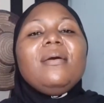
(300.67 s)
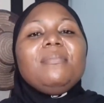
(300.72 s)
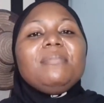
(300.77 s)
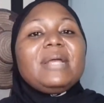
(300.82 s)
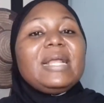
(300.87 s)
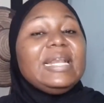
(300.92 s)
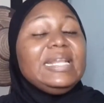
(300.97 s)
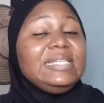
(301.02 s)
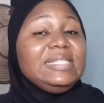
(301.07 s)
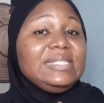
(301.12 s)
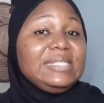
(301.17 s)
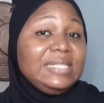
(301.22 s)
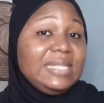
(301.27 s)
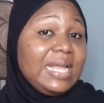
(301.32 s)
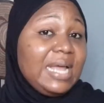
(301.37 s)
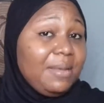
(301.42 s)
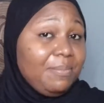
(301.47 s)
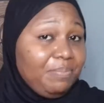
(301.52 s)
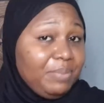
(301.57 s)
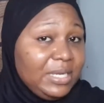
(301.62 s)
cleansing
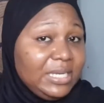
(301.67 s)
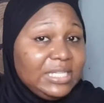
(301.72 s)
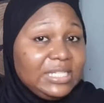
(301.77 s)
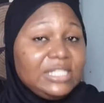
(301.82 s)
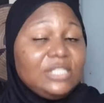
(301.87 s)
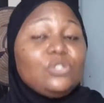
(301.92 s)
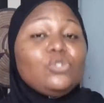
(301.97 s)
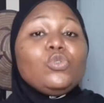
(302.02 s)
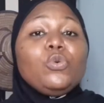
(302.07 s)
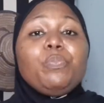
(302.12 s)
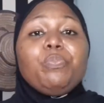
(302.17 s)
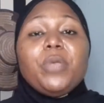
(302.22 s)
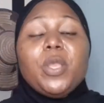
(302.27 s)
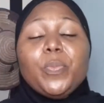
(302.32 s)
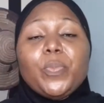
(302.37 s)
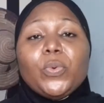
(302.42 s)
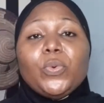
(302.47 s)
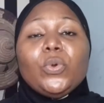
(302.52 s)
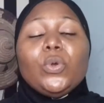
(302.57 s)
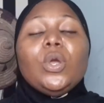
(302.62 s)
ability. So
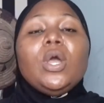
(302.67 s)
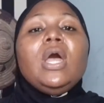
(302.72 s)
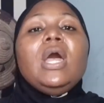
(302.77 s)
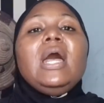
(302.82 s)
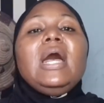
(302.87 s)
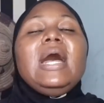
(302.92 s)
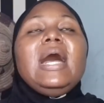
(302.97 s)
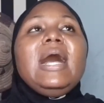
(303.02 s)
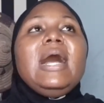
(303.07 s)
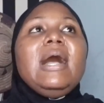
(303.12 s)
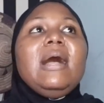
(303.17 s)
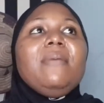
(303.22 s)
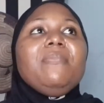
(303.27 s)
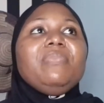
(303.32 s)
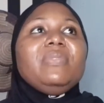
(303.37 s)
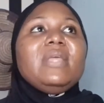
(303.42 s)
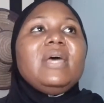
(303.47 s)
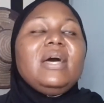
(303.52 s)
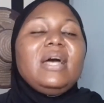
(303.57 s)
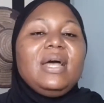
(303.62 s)
people
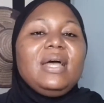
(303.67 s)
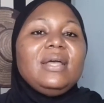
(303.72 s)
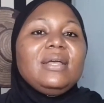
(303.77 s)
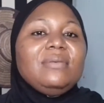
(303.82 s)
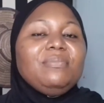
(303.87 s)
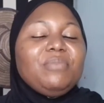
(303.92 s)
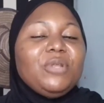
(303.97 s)
that